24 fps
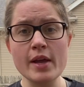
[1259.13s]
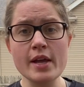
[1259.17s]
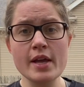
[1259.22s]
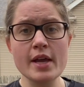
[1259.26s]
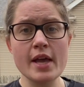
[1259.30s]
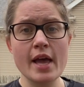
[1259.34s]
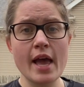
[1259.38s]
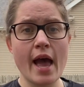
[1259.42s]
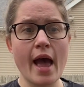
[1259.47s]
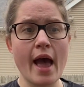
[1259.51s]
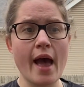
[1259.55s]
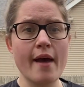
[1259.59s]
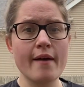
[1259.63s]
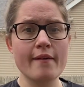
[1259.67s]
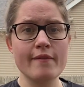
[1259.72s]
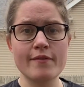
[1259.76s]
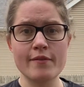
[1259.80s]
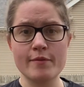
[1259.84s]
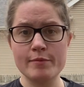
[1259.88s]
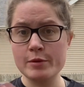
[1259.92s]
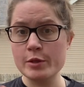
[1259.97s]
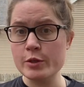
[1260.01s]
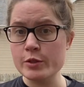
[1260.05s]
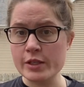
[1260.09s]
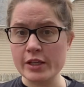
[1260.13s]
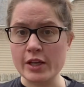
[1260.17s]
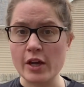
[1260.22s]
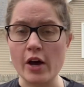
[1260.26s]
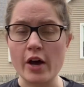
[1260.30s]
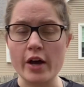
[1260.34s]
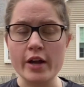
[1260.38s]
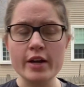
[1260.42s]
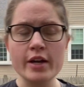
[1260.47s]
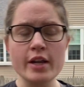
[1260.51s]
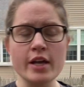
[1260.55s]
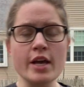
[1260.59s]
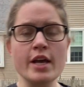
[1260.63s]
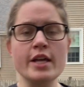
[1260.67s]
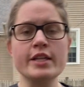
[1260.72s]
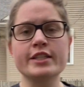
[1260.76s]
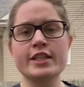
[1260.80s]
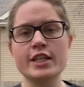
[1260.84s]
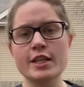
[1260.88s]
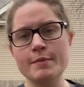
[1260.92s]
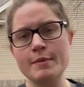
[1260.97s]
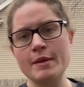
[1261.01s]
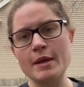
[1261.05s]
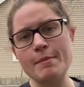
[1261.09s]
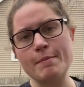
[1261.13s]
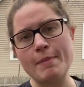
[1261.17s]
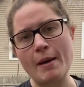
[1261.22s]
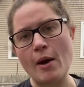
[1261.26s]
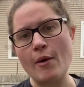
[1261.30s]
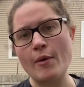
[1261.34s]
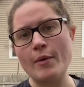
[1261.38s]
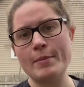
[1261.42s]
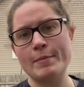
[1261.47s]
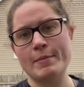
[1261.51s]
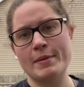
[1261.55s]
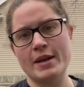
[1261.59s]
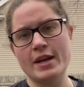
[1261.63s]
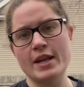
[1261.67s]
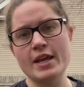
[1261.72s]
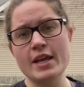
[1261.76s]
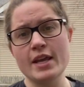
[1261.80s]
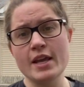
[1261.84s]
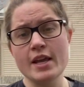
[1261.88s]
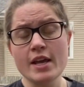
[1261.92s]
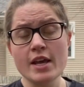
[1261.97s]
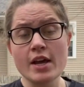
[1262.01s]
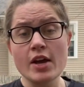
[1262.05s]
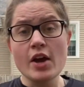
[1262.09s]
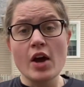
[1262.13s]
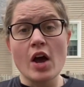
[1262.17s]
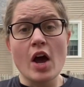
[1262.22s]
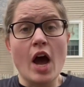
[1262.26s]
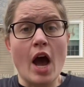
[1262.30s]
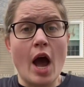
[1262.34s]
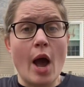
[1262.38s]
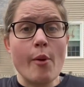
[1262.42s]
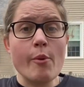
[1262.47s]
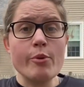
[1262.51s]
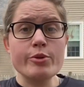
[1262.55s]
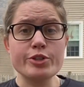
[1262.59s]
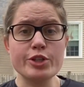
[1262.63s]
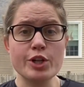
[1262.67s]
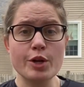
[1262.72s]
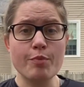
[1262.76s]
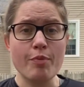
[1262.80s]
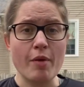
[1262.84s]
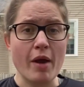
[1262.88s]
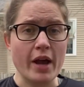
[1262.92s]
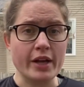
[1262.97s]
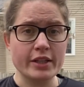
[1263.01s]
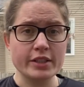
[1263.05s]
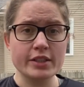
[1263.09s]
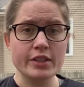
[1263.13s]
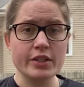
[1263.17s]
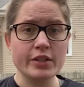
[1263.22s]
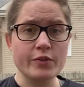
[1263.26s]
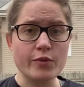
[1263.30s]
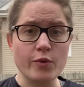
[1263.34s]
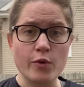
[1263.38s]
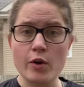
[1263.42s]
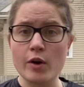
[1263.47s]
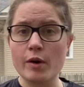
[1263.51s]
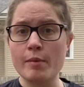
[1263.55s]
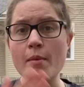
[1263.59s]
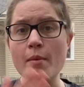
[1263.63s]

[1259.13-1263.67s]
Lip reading: have music on. It's gonna be about a minute. I want you to practice this form